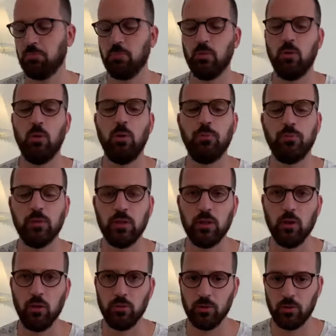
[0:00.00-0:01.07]
hopefully,
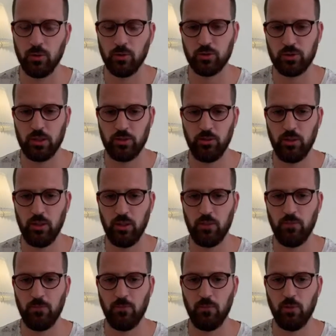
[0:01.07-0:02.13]
all the colors that you need
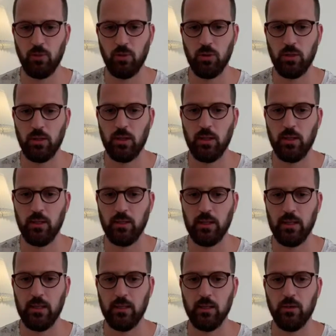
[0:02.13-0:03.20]
for
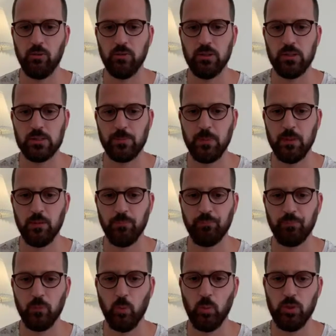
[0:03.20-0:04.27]
getting a good dispel,
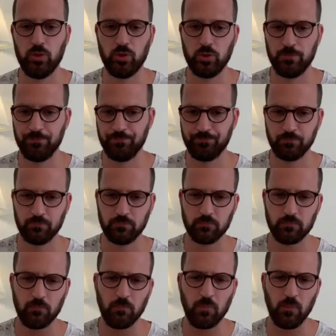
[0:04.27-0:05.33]
which
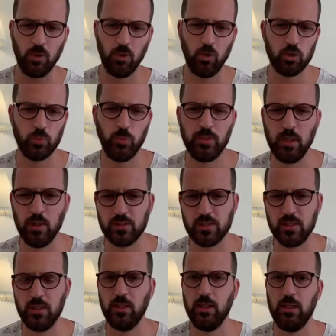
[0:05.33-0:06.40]
goes without
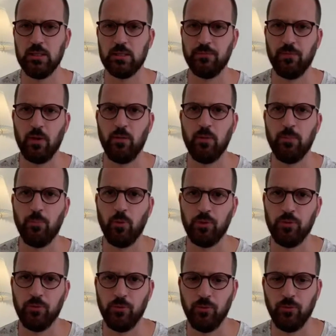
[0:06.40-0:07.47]
saying, it's very
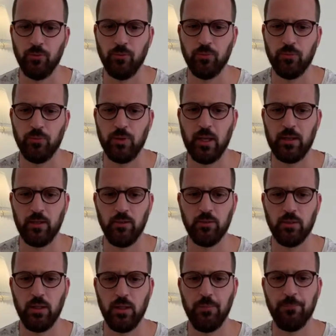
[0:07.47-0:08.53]
important to get a
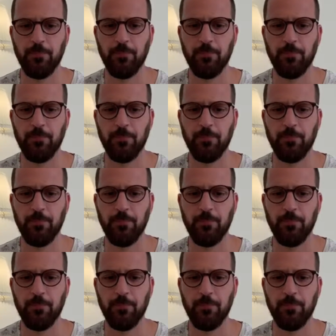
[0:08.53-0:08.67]
good key.